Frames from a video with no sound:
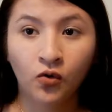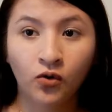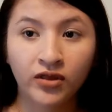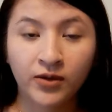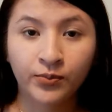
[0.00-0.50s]

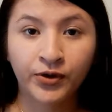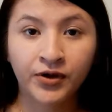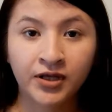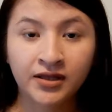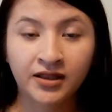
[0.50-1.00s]
or they
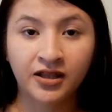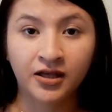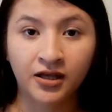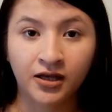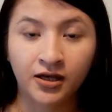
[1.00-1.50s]
put
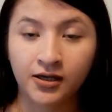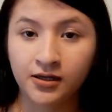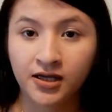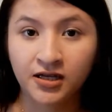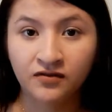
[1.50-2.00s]

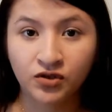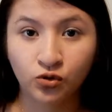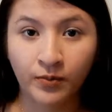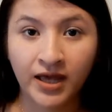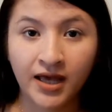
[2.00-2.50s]
the
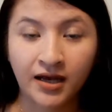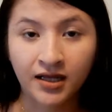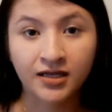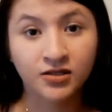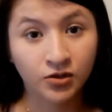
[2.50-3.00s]
individual
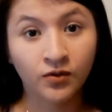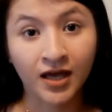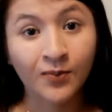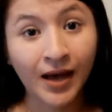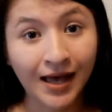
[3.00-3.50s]
pan into
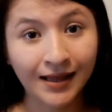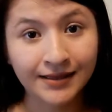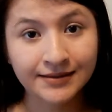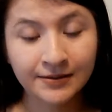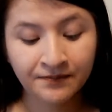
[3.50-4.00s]
a
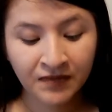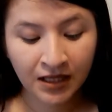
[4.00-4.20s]
palette.